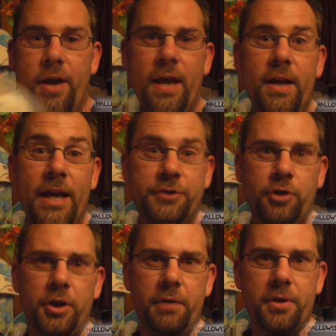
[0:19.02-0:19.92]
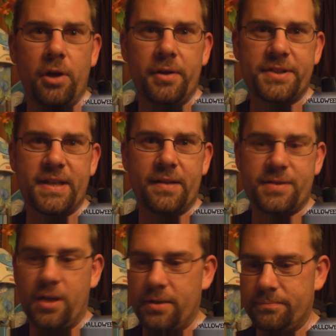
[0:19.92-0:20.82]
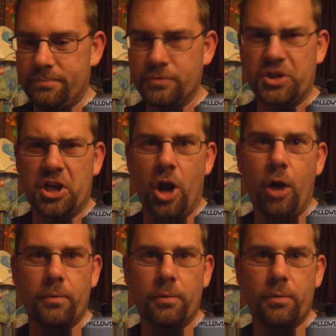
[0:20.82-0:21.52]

Okay, intro, here we go. Let's get this on. Get